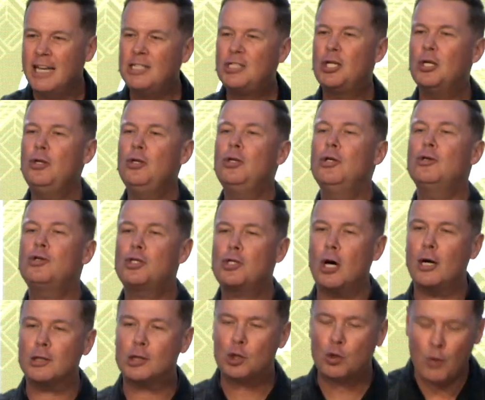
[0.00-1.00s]
until you
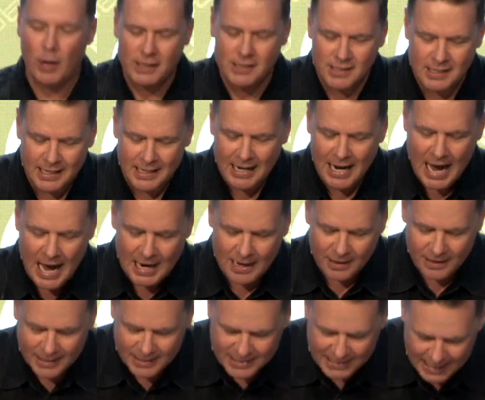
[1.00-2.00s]
start trusting God
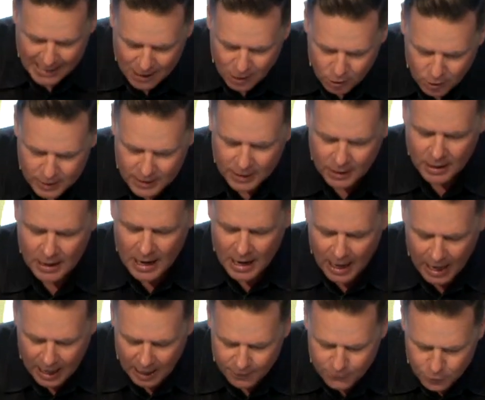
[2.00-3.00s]
in this area
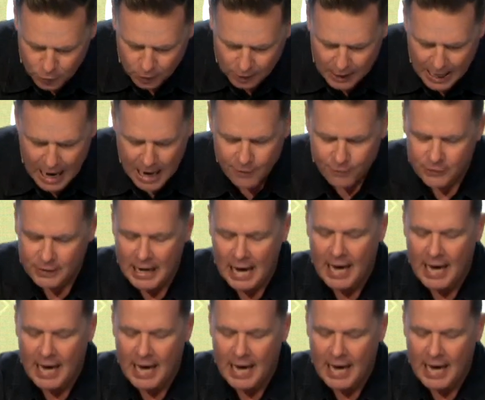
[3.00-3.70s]
of your life.